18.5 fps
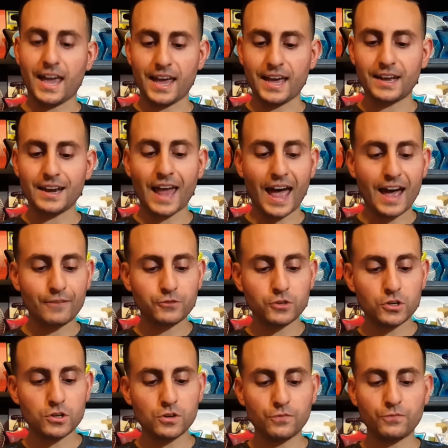and
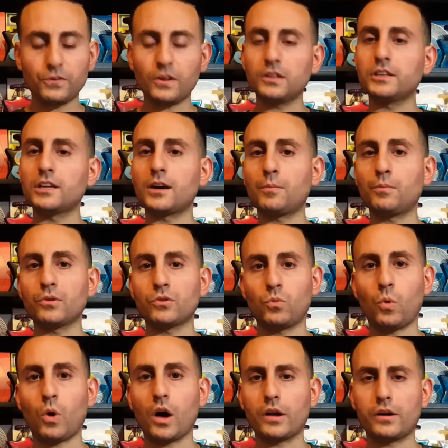after you filled it up
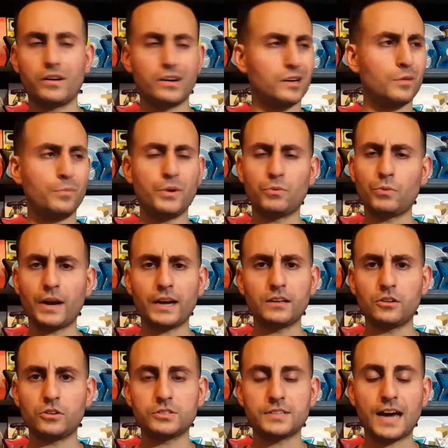with water, it could be
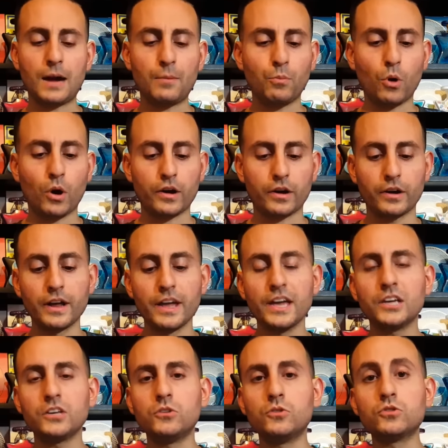regular tap water,
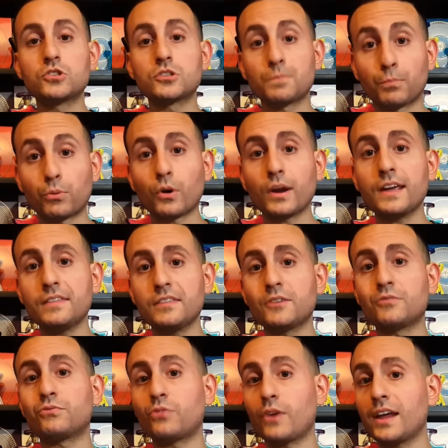you spray
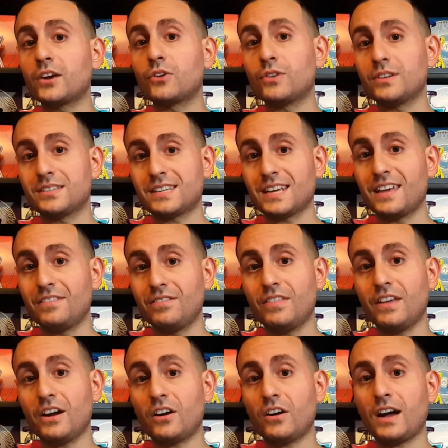the fragrance in
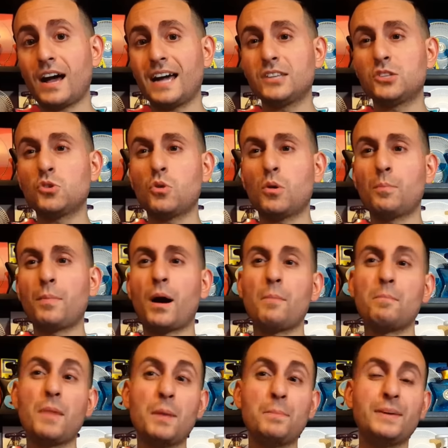there. I do
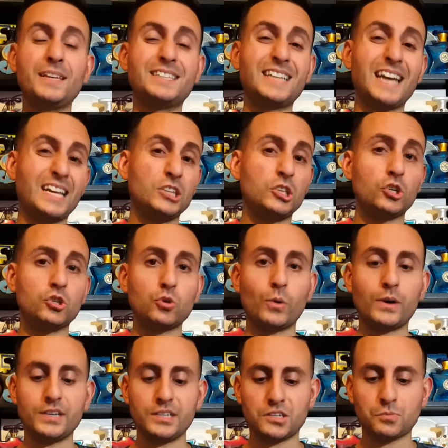about maybe ten to
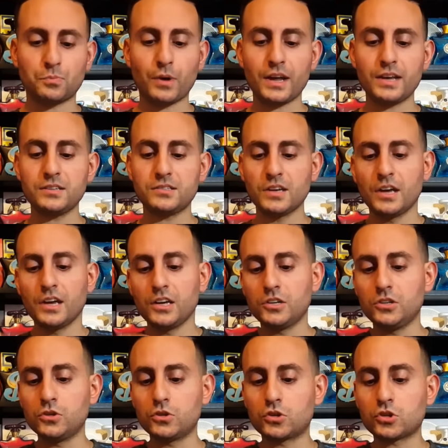twenty sprays.
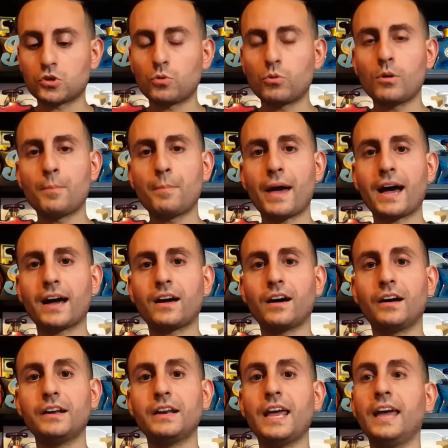You screw it back
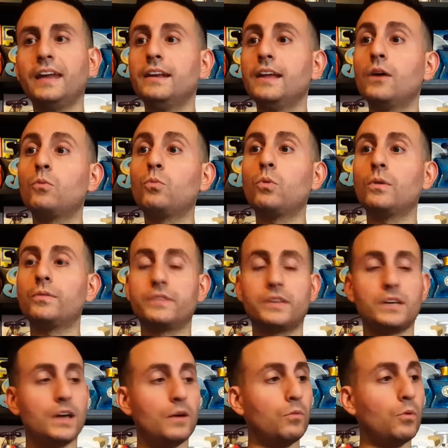on, and it,
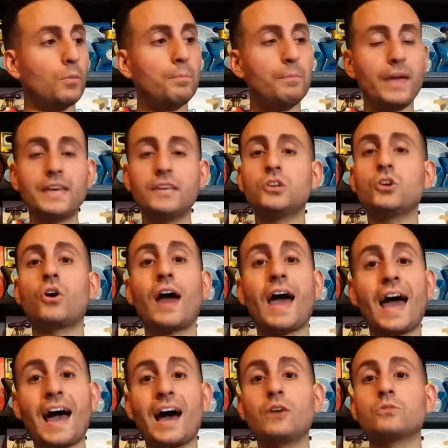it will make your
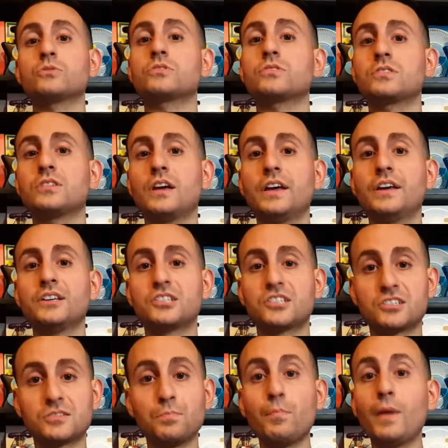house
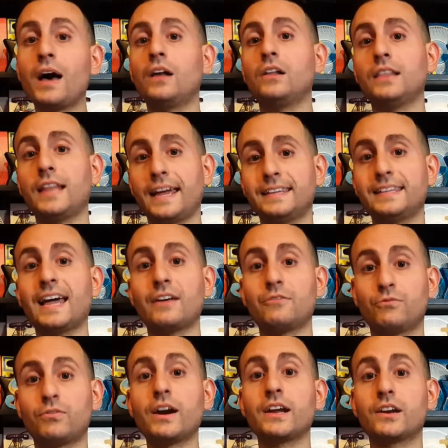smell like that
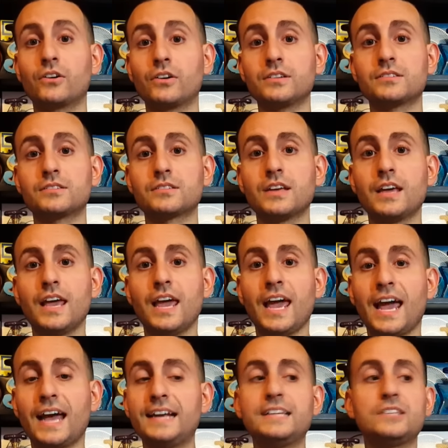fragrance.
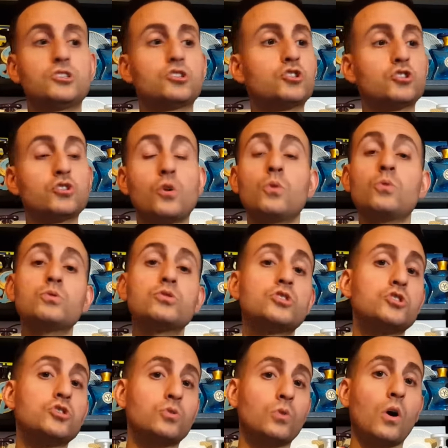And it's so
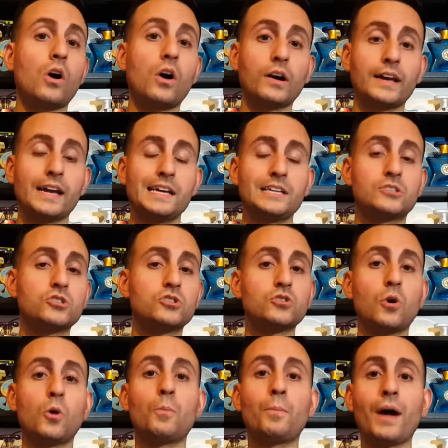strong, it's
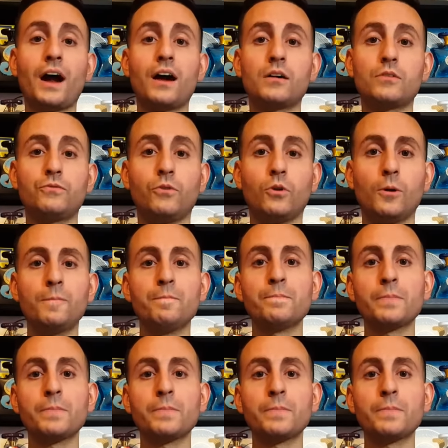so powerful,